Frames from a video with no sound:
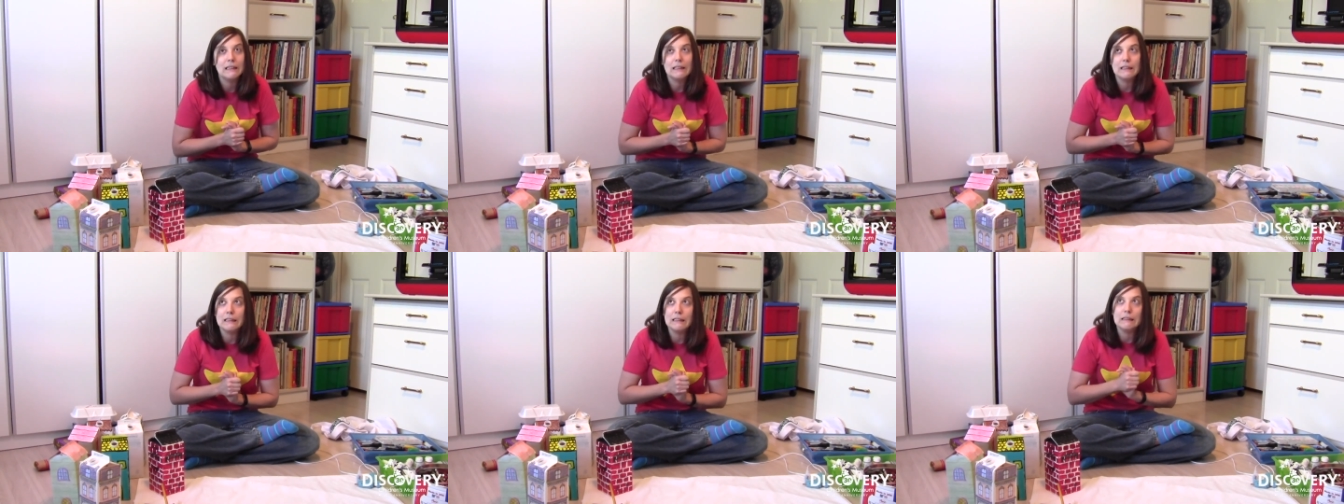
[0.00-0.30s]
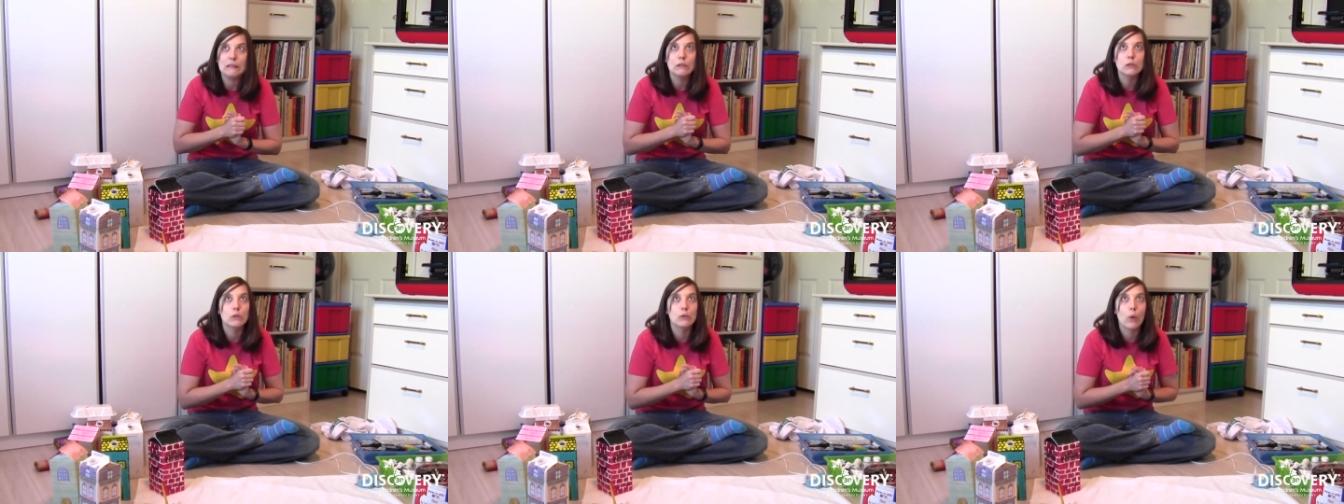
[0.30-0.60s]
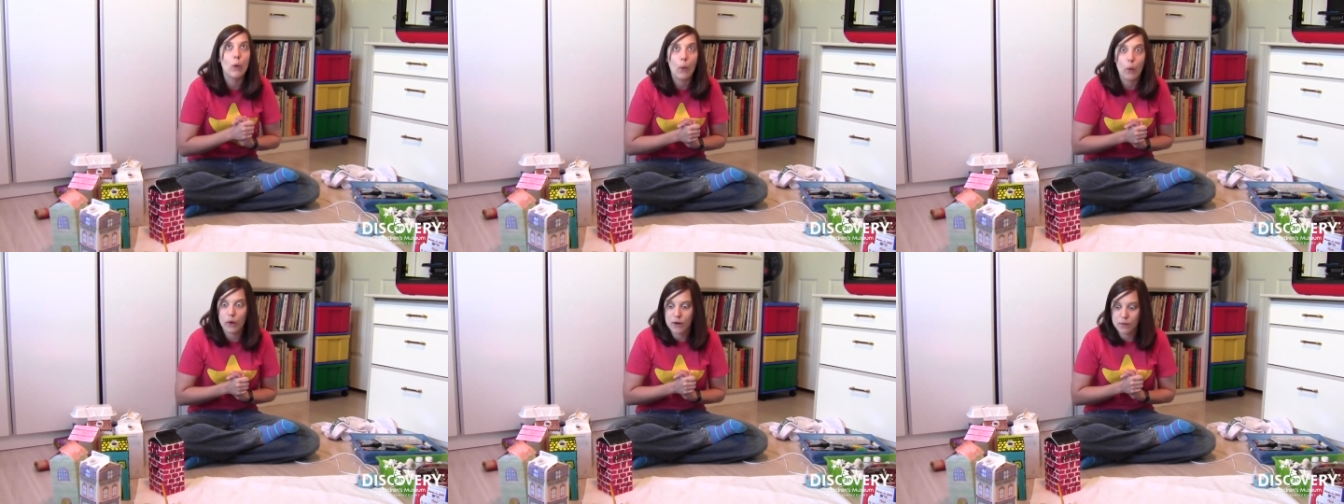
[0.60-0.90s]
is
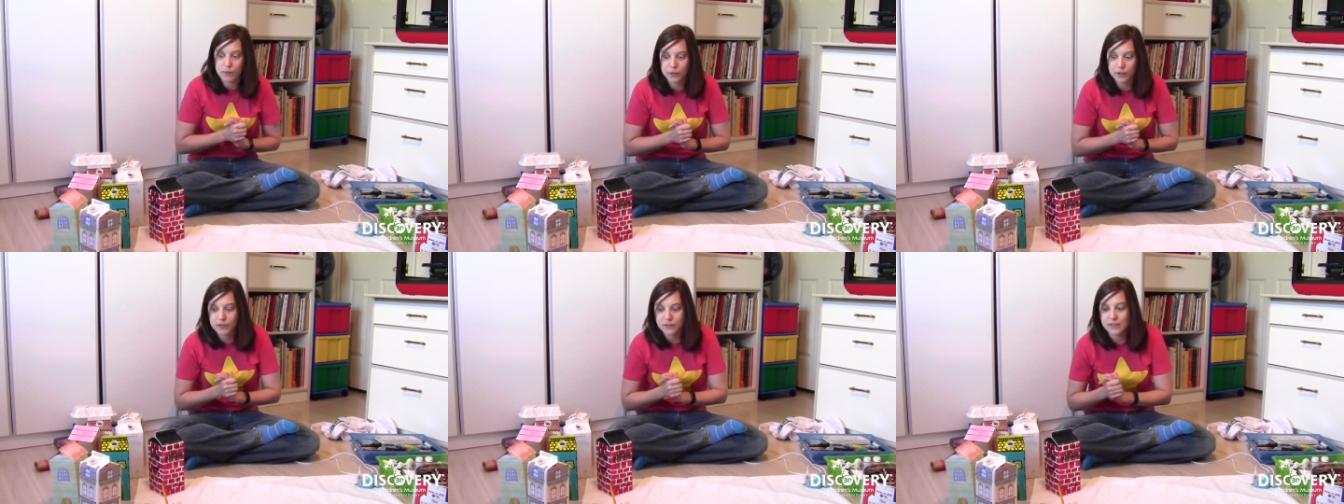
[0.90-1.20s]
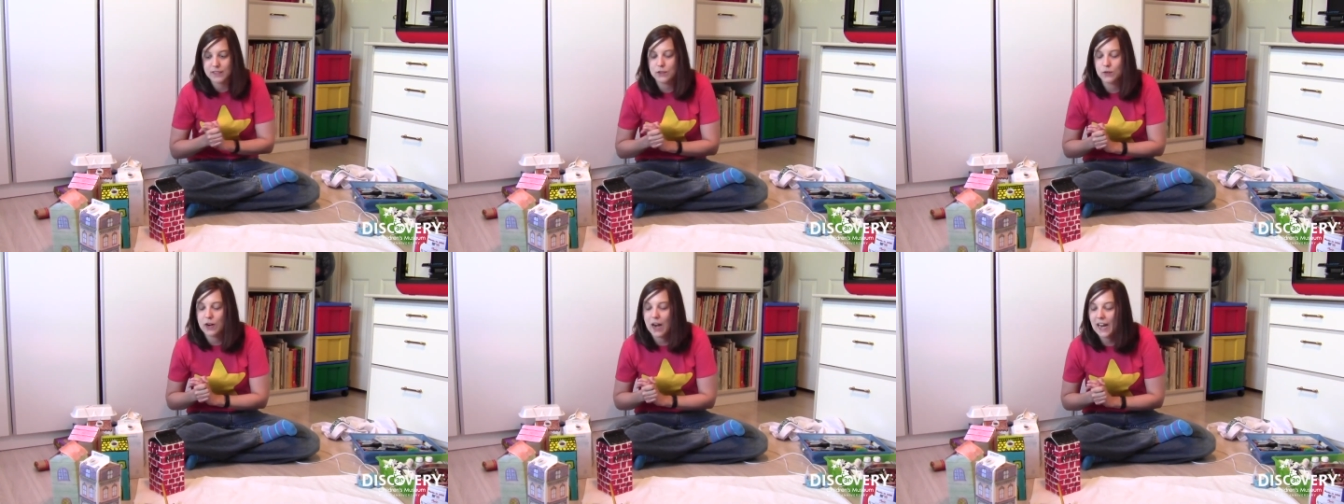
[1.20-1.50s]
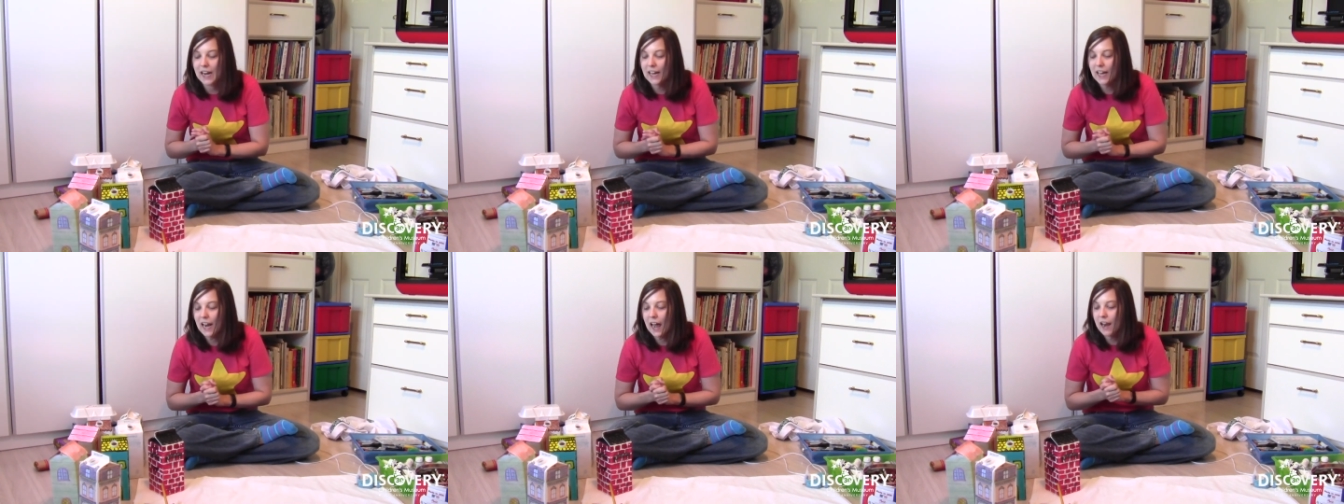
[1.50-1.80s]
horrible to try
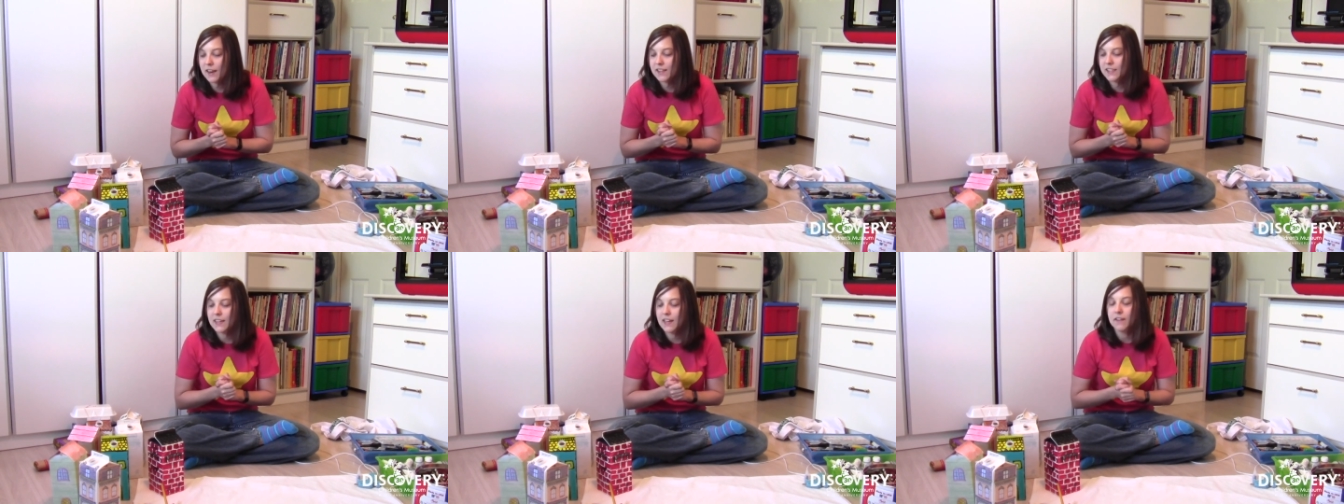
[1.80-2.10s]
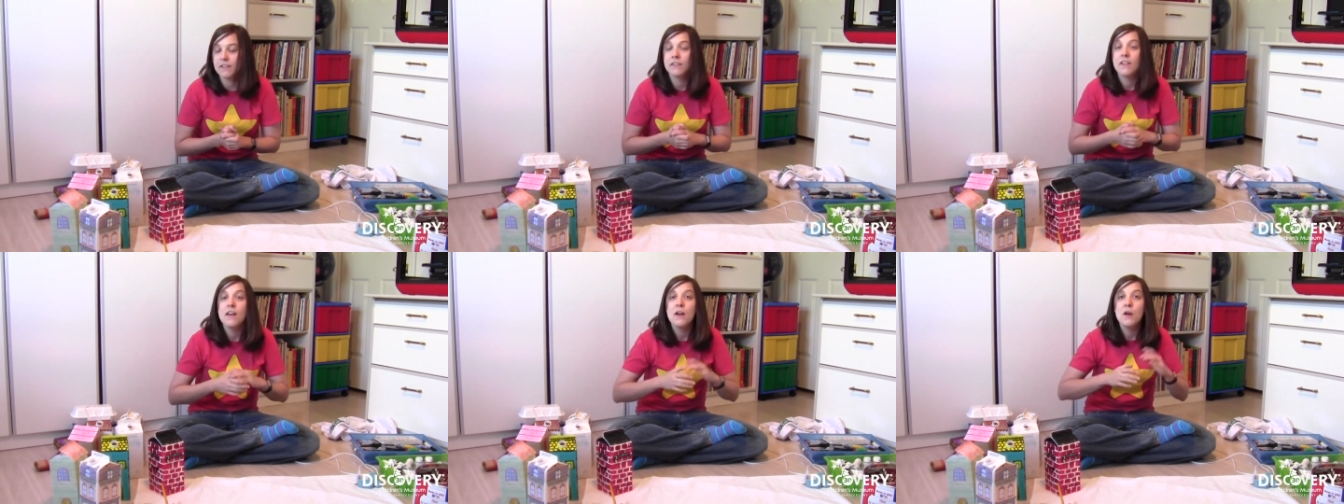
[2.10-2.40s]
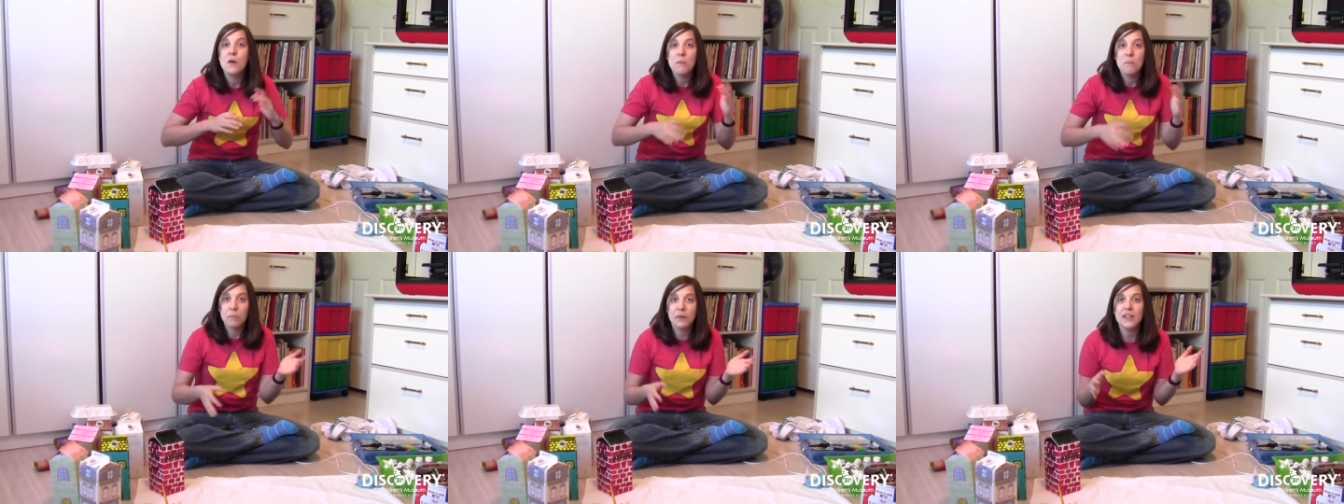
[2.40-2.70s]
and get out of stuff,
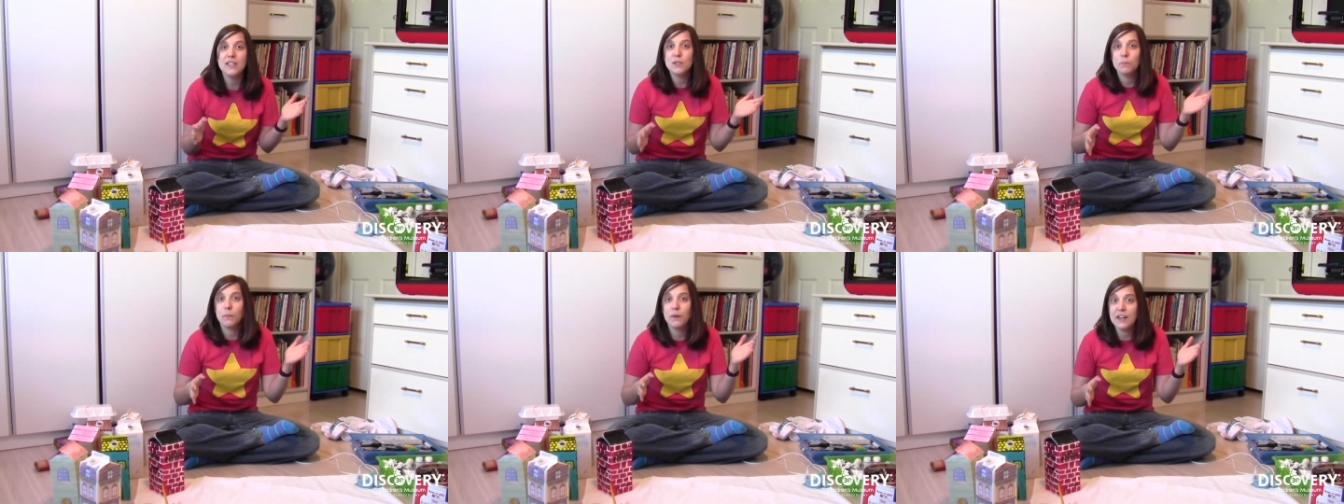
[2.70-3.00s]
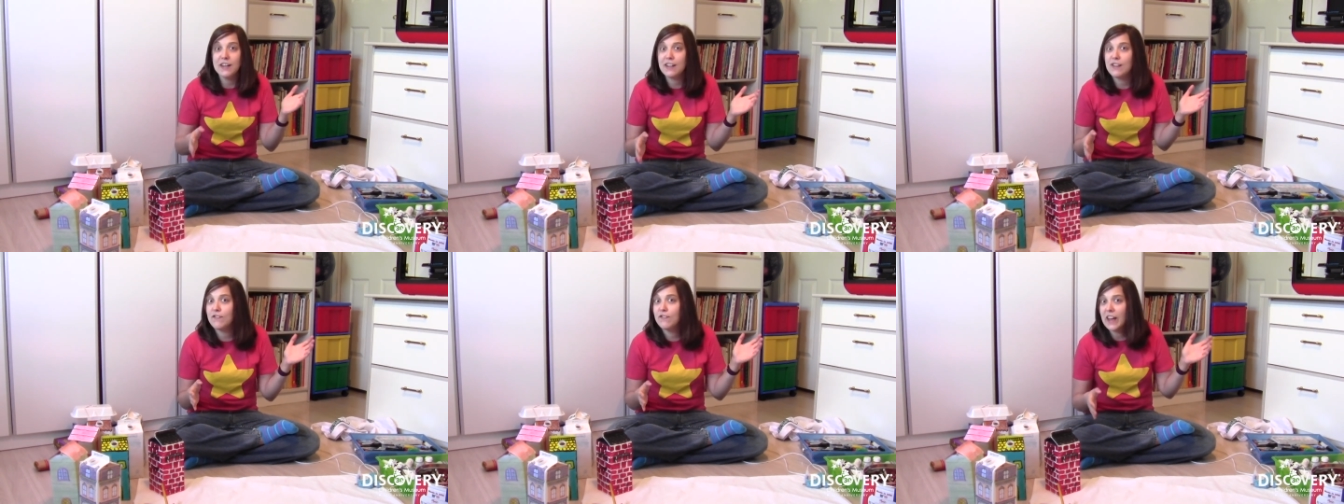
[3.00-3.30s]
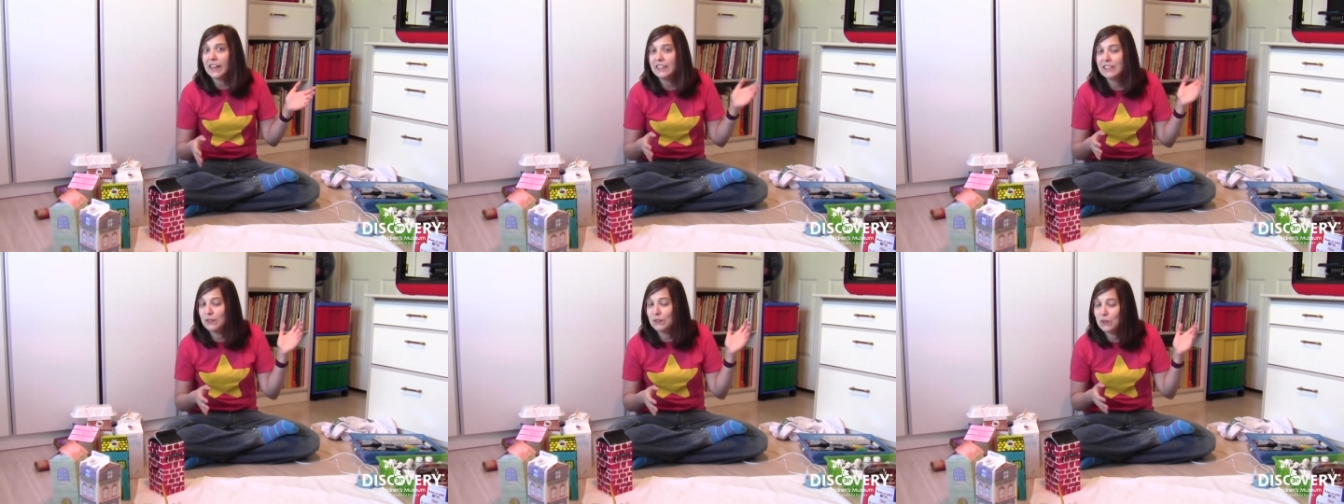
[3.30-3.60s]
but it's pretty
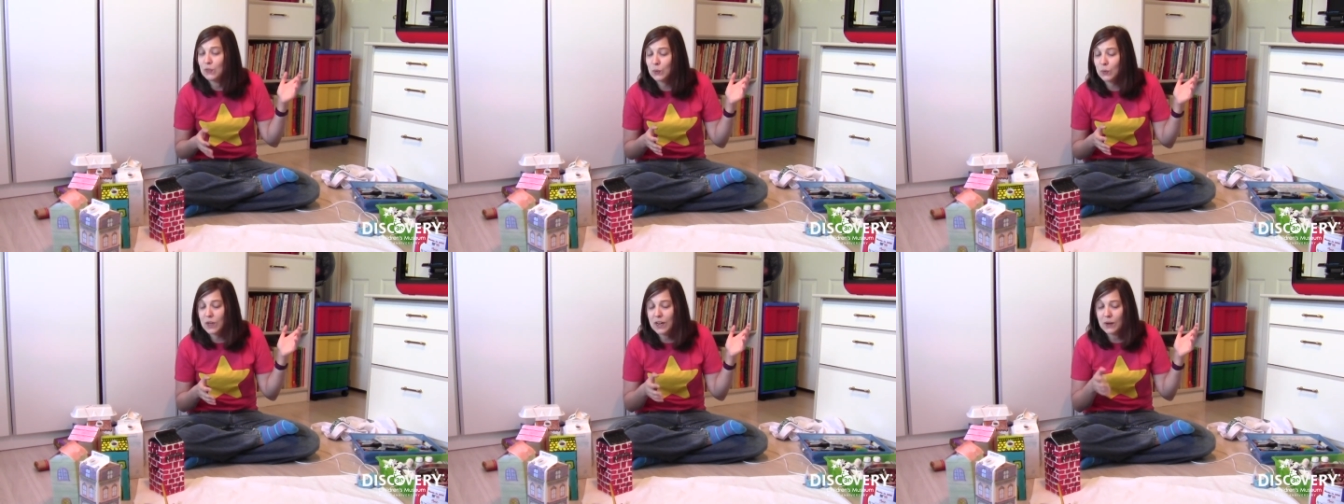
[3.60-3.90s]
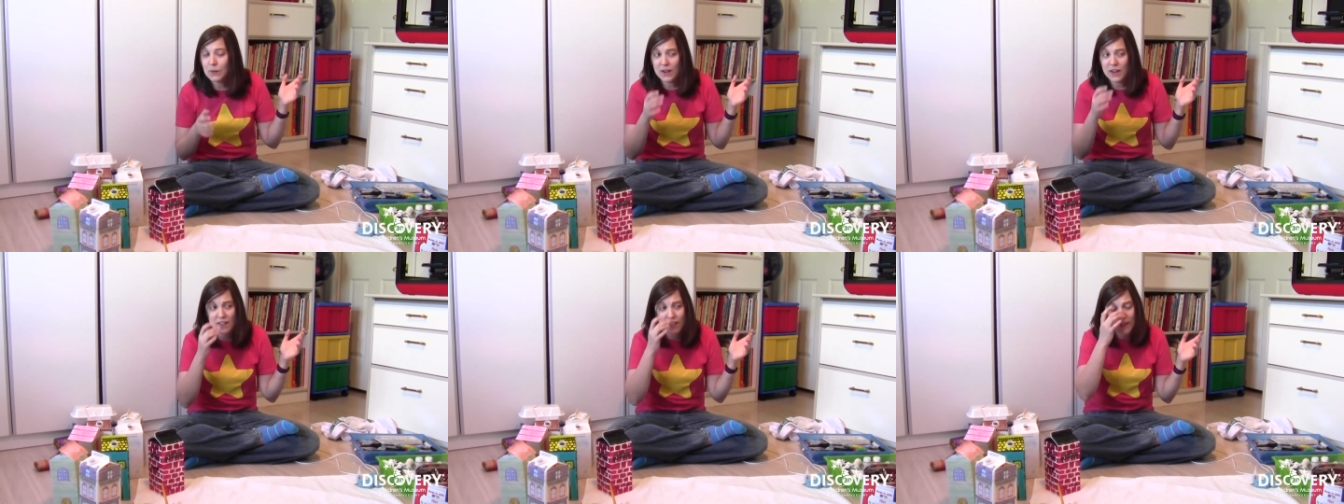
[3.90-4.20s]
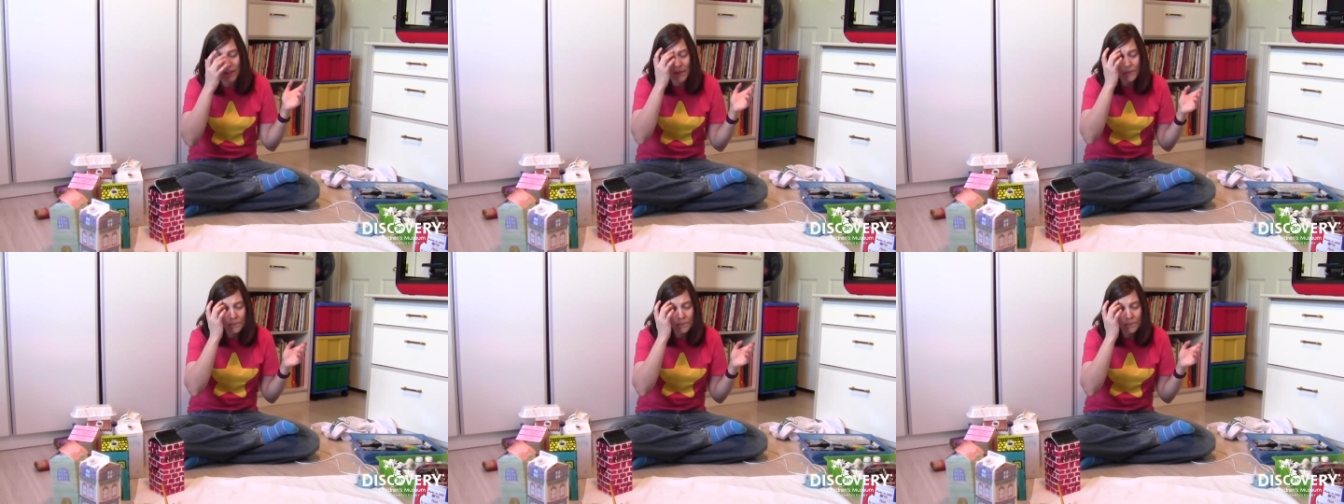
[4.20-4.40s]
effective to work with.